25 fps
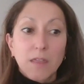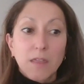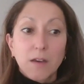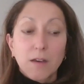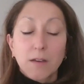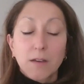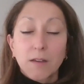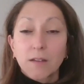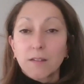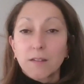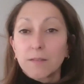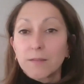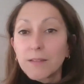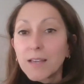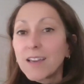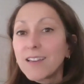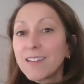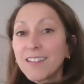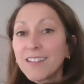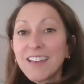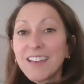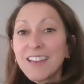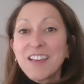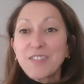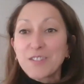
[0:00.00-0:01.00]

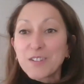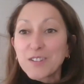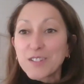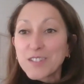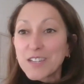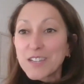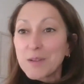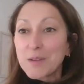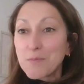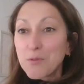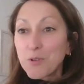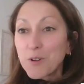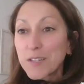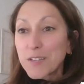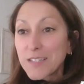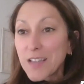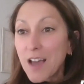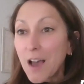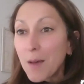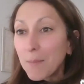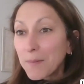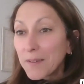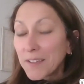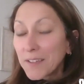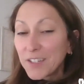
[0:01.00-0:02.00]
There's an important
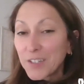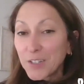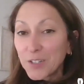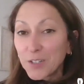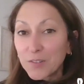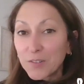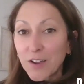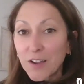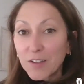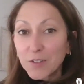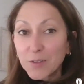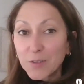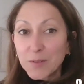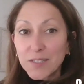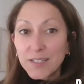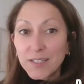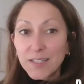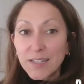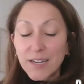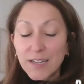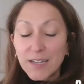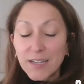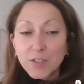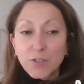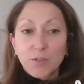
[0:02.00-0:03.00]
topic here around using
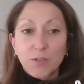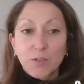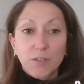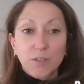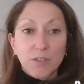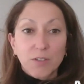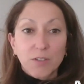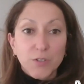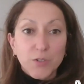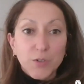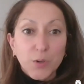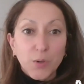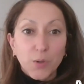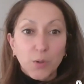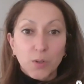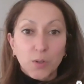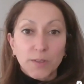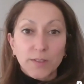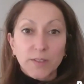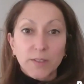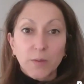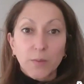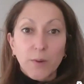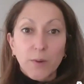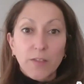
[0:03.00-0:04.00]
an external control.
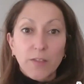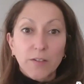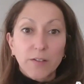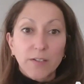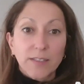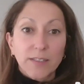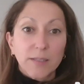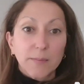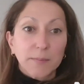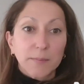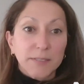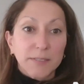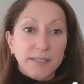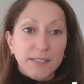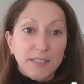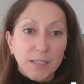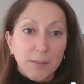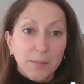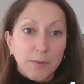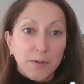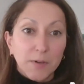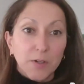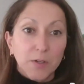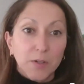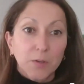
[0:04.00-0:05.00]
So whether it's a
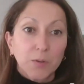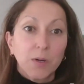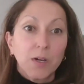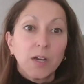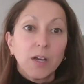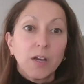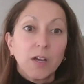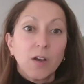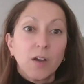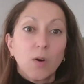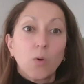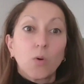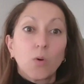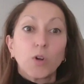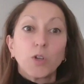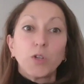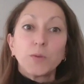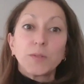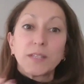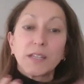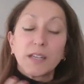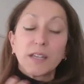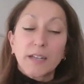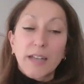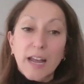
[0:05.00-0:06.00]
placebo or
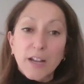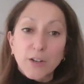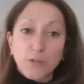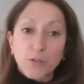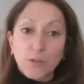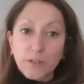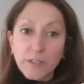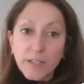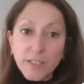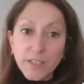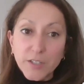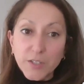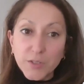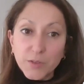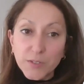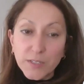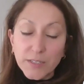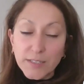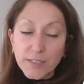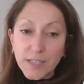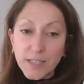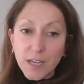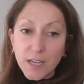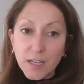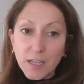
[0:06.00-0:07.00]
using a natural history
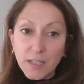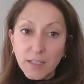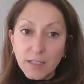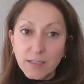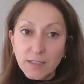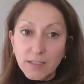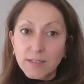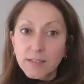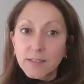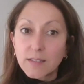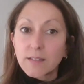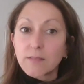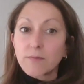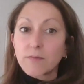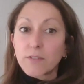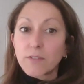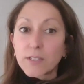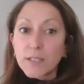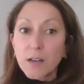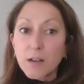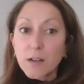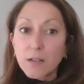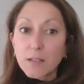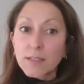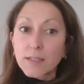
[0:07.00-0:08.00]
studies
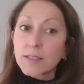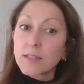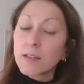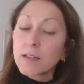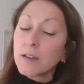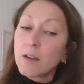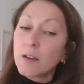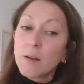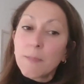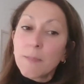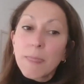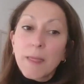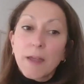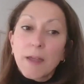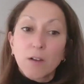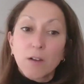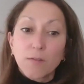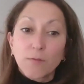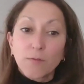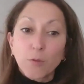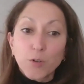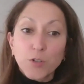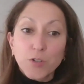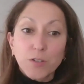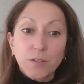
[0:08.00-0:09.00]
results. And
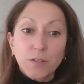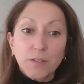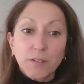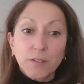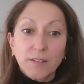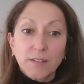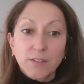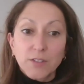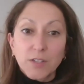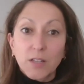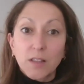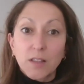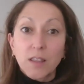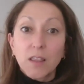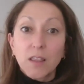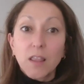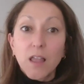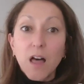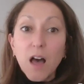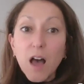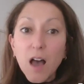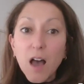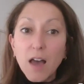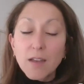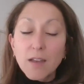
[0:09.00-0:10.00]
unfortunately, there's a
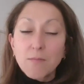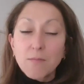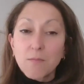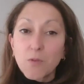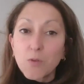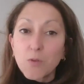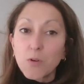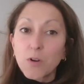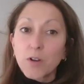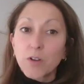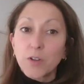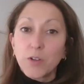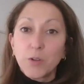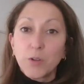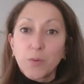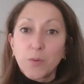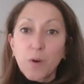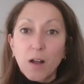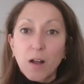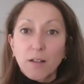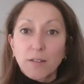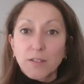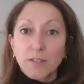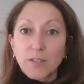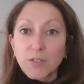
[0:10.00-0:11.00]
lot more
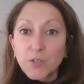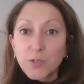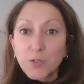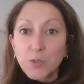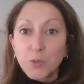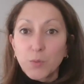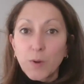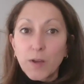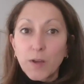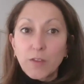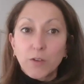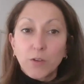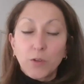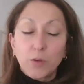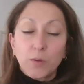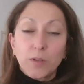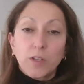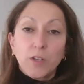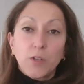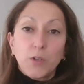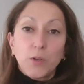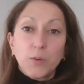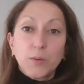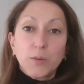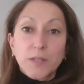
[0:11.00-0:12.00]
nuance to whether you
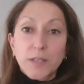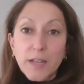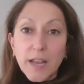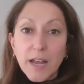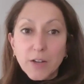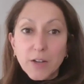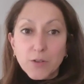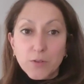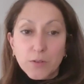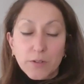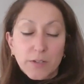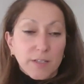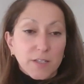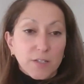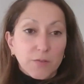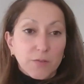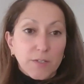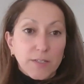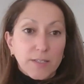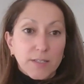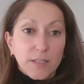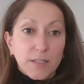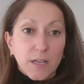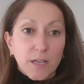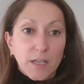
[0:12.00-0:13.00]
can use a natural
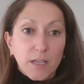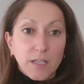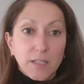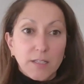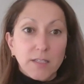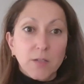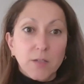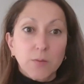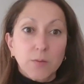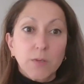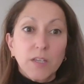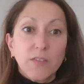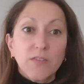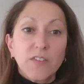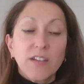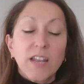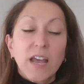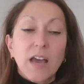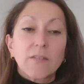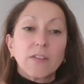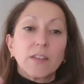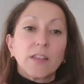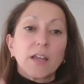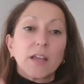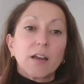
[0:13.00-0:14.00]
history study. And so even
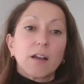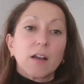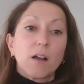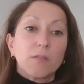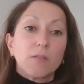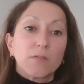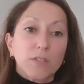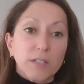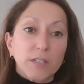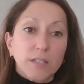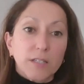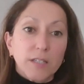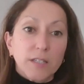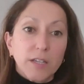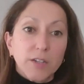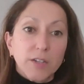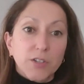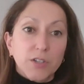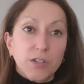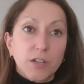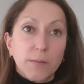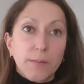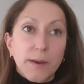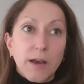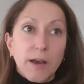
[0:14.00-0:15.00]
having that
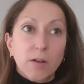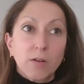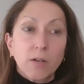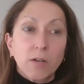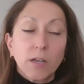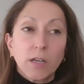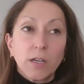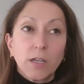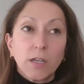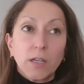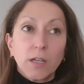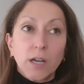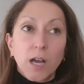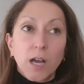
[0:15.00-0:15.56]
conversation about